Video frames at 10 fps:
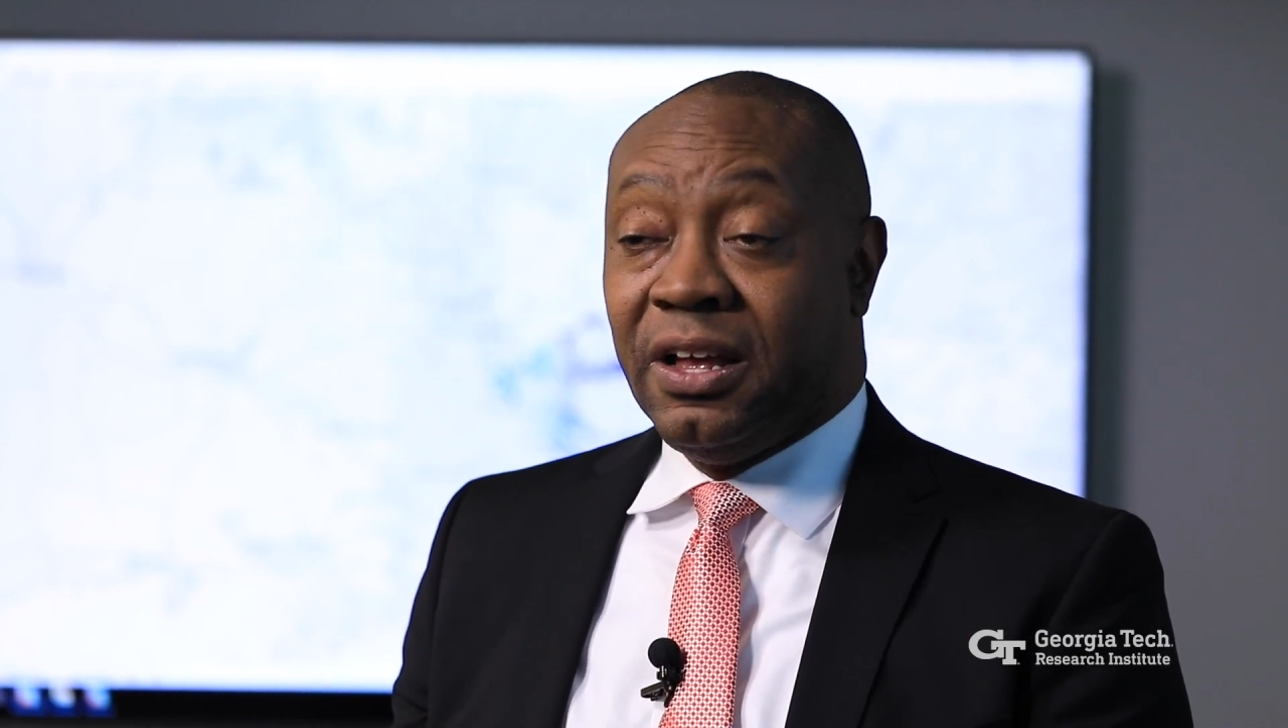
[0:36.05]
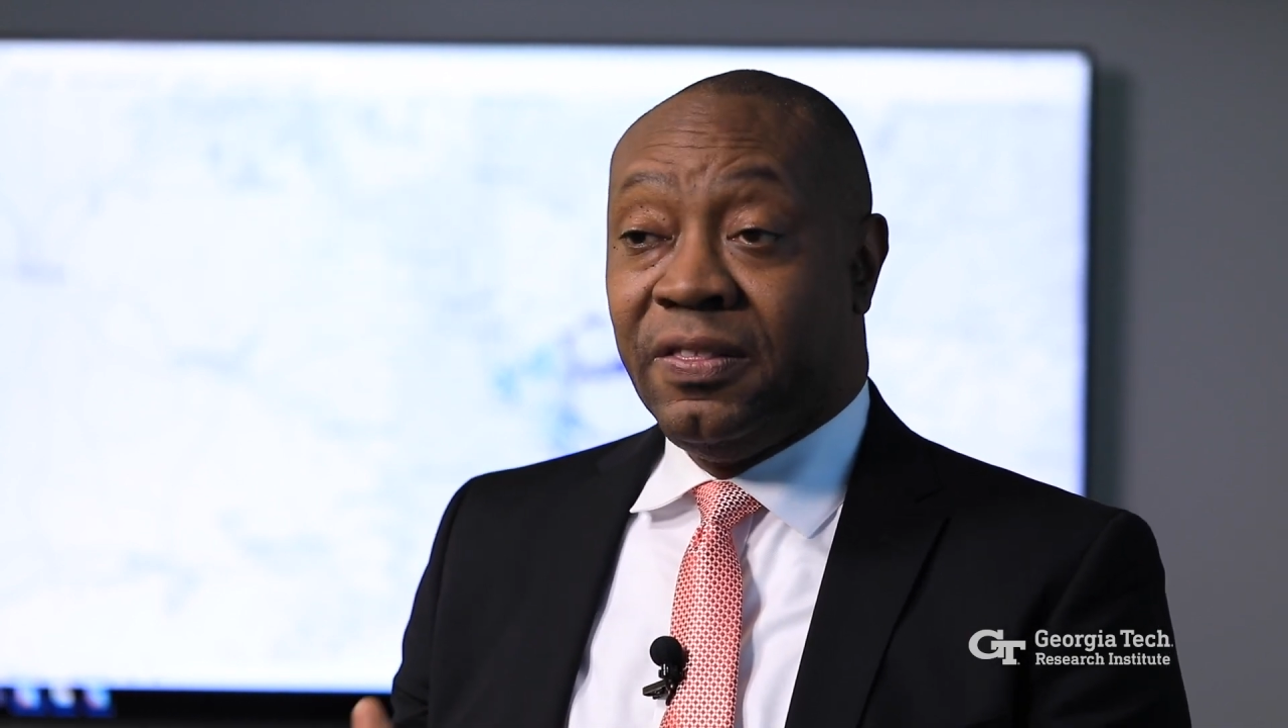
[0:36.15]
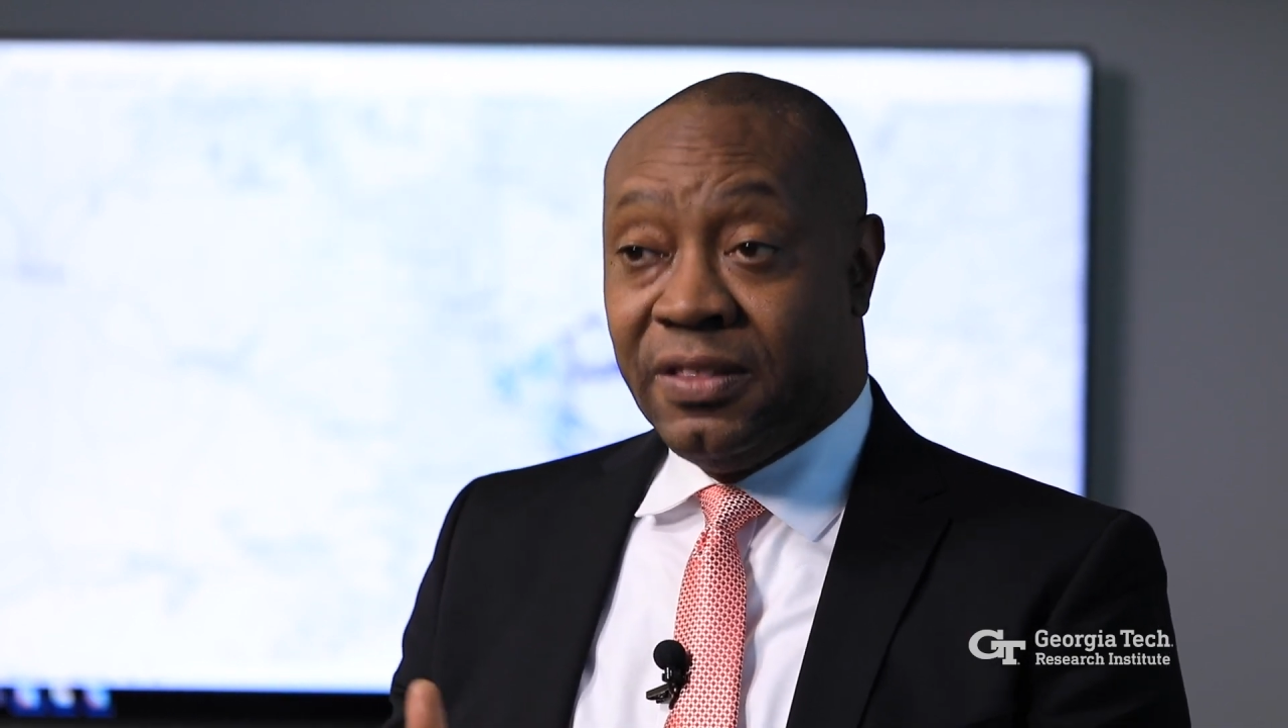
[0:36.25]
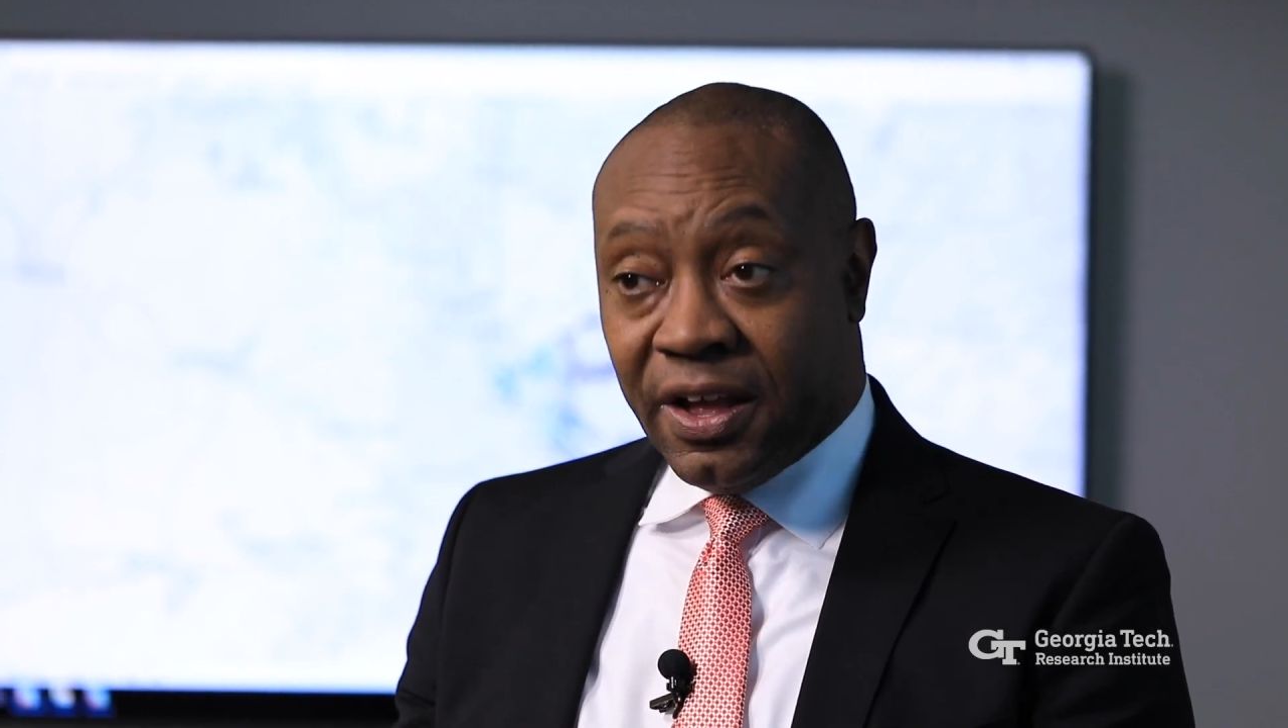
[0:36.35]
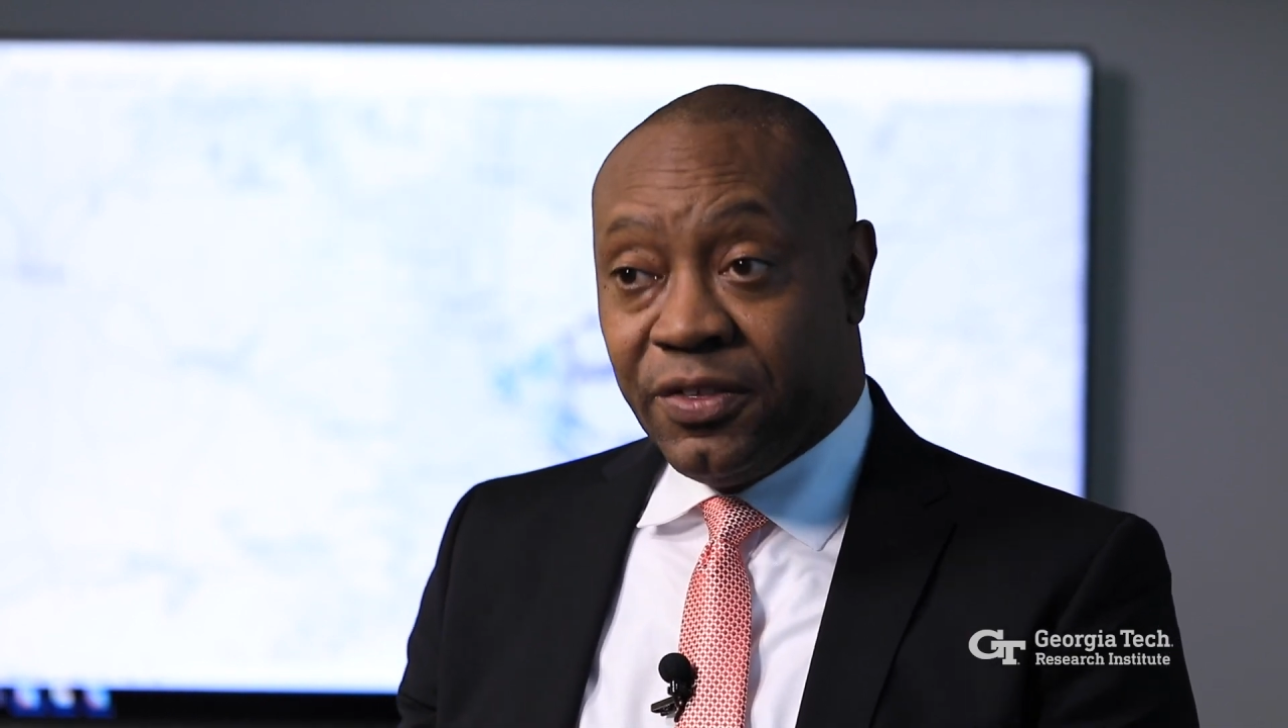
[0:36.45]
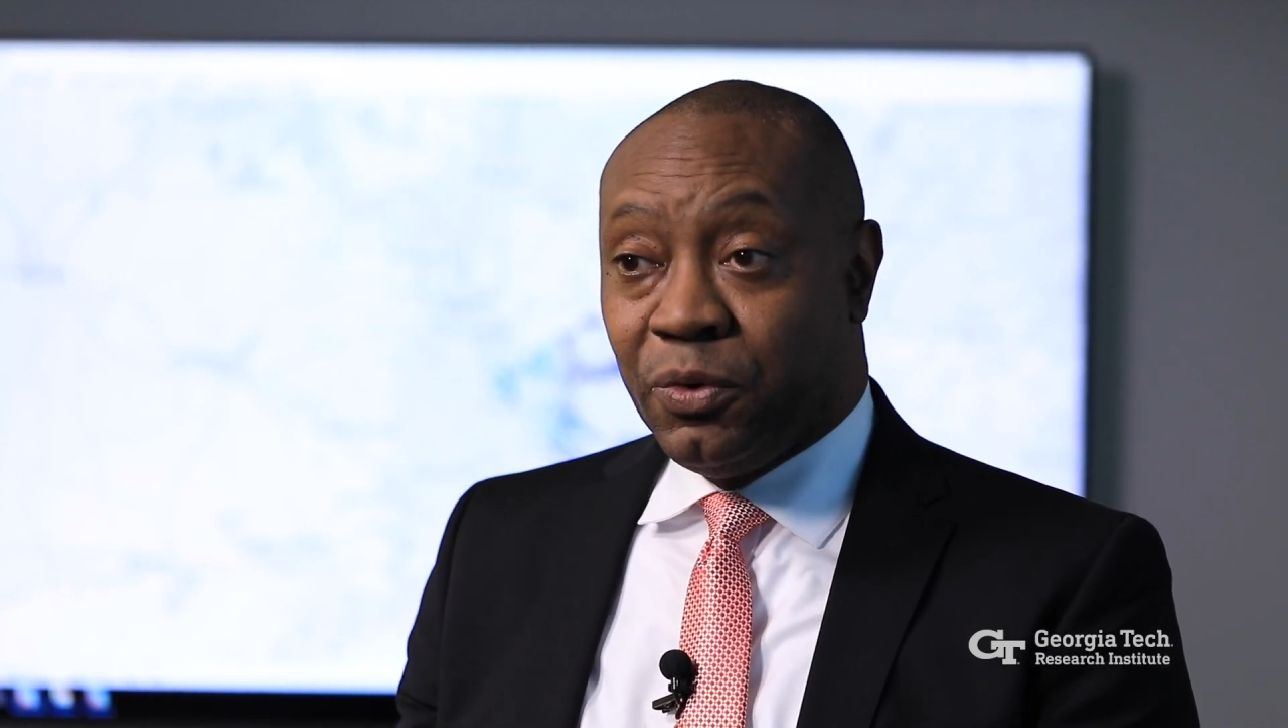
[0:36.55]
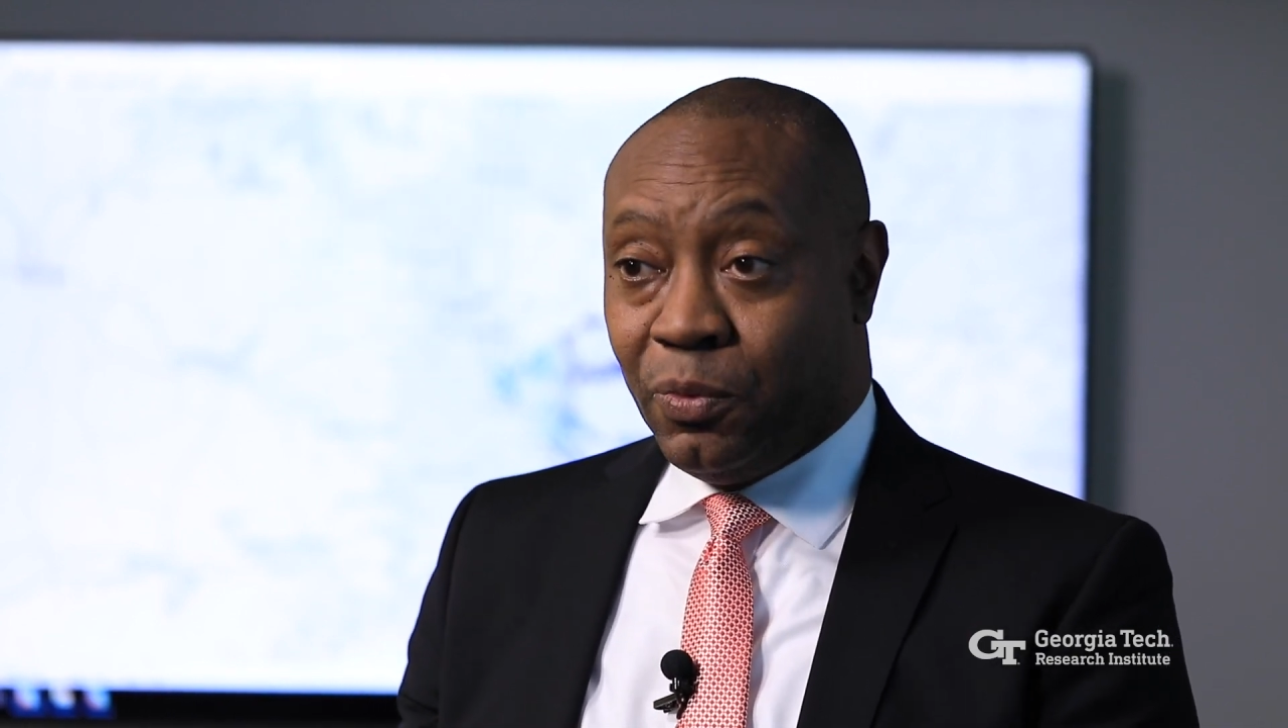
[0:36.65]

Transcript: another